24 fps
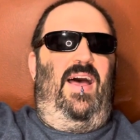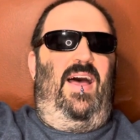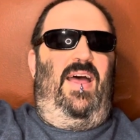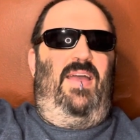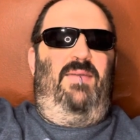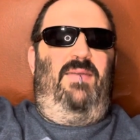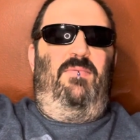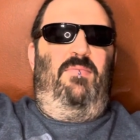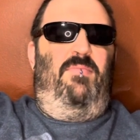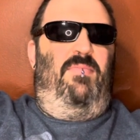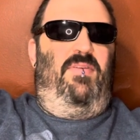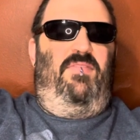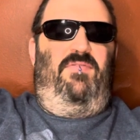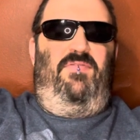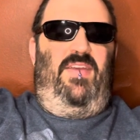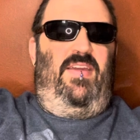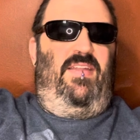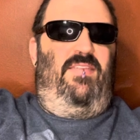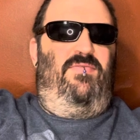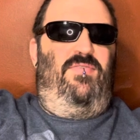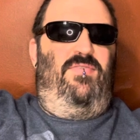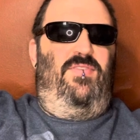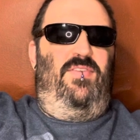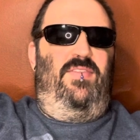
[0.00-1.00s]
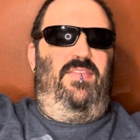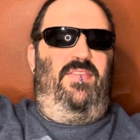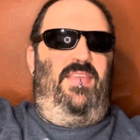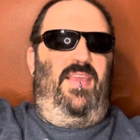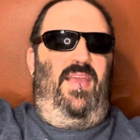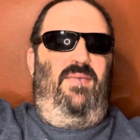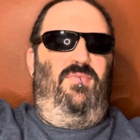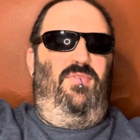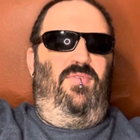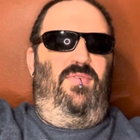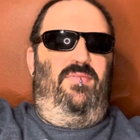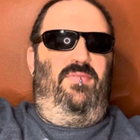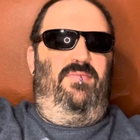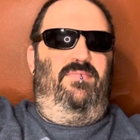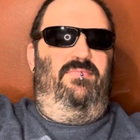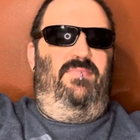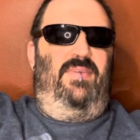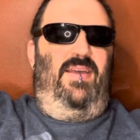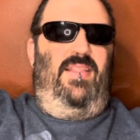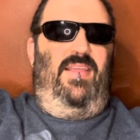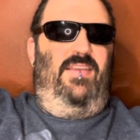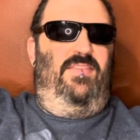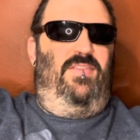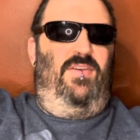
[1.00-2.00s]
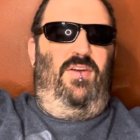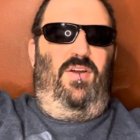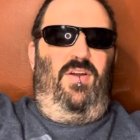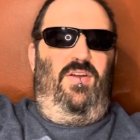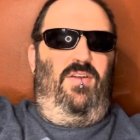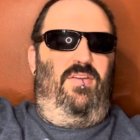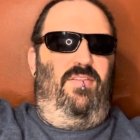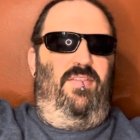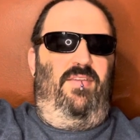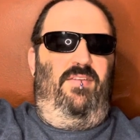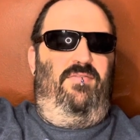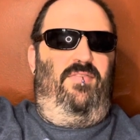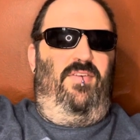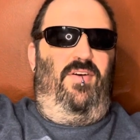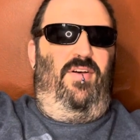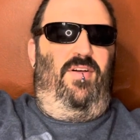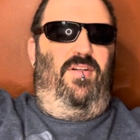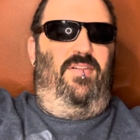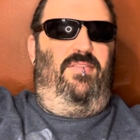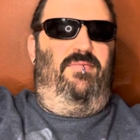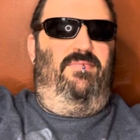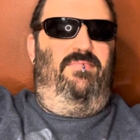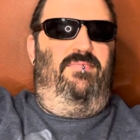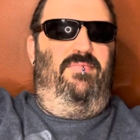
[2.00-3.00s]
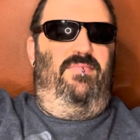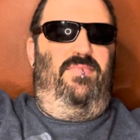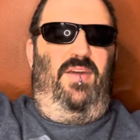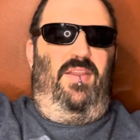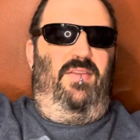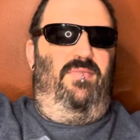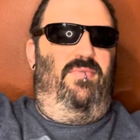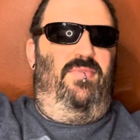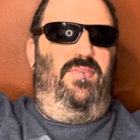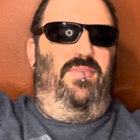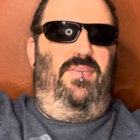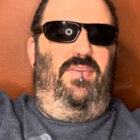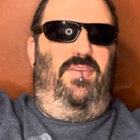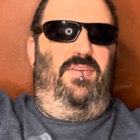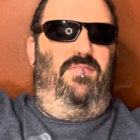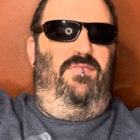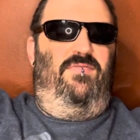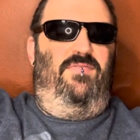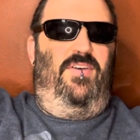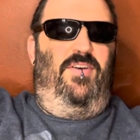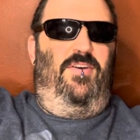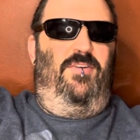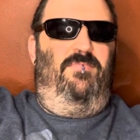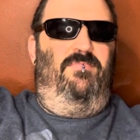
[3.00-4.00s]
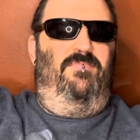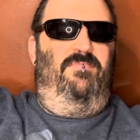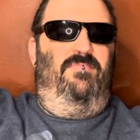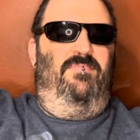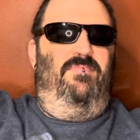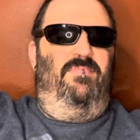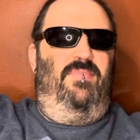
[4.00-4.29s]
I'm a big fan of Gene Samuel. I like The Harder They Fall. Thought it was a good film.